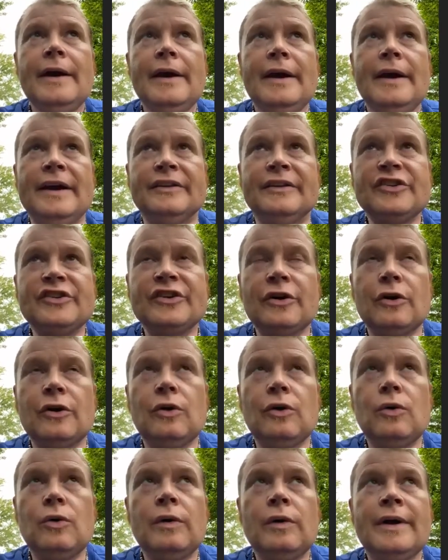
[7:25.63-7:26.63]
And
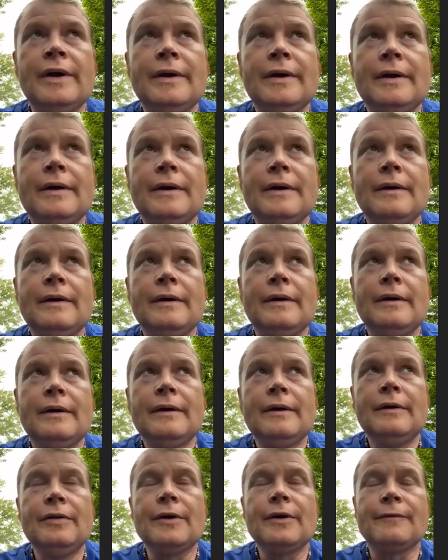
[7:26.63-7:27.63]
so
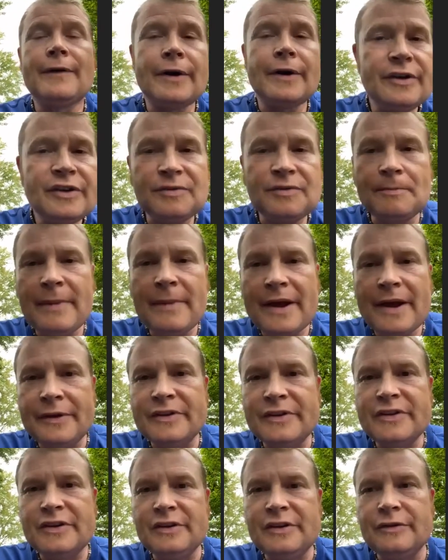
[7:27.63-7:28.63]
there are various
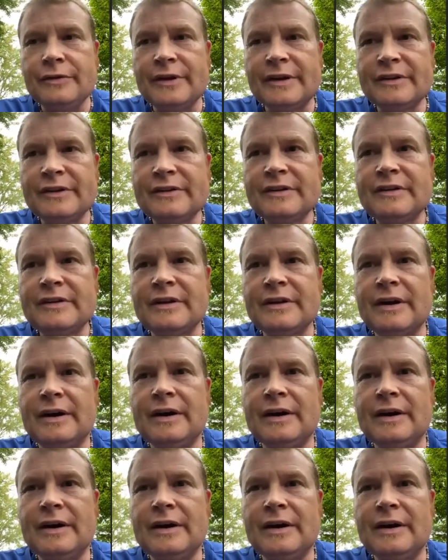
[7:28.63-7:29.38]
methods to do this.